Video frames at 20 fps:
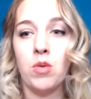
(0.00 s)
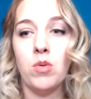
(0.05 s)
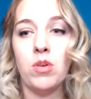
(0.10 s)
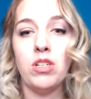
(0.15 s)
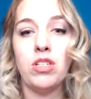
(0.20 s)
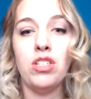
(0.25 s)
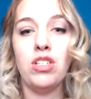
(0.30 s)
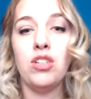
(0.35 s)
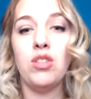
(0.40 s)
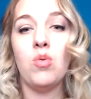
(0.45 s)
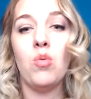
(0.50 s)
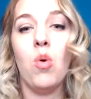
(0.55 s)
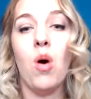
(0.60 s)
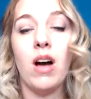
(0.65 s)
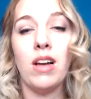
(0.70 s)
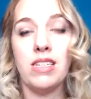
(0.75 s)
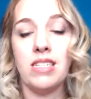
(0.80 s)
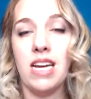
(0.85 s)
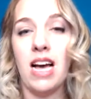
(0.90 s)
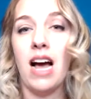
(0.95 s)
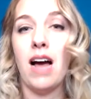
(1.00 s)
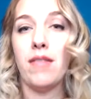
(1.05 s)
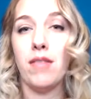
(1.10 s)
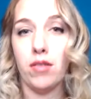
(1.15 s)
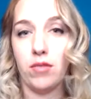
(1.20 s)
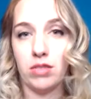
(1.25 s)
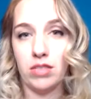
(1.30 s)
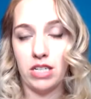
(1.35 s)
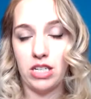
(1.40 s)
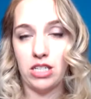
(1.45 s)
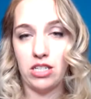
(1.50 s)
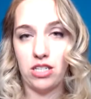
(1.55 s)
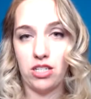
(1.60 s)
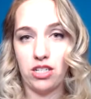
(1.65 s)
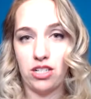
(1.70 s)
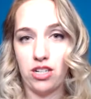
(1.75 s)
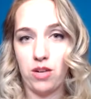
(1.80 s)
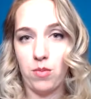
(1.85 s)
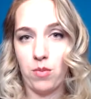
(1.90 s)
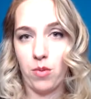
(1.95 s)
would you want to have a
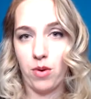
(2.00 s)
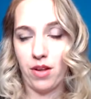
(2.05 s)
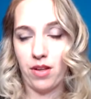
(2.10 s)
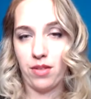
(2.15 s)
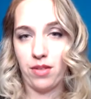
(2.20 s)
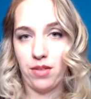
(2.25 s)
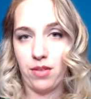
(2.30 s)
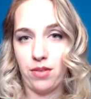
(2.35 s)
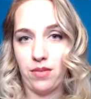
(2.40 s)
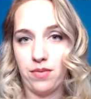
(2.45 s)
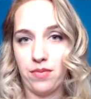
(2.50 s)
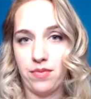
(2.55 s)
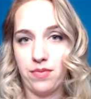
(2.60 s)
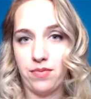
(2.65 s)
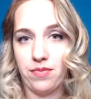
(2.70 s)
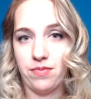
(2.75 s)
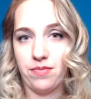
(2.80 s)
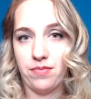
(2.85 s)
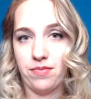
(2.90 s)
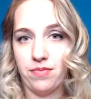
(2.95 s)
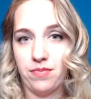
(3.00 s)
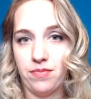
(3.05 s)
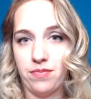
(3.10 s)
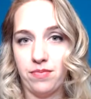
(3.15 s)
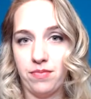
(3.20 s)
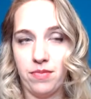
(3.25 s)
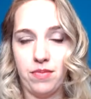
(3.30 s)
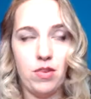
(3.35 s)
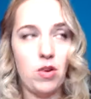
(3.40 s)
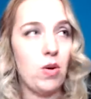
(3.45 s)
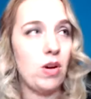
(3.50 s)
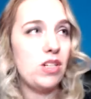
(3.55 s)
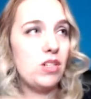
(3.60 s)
relationship with? If you went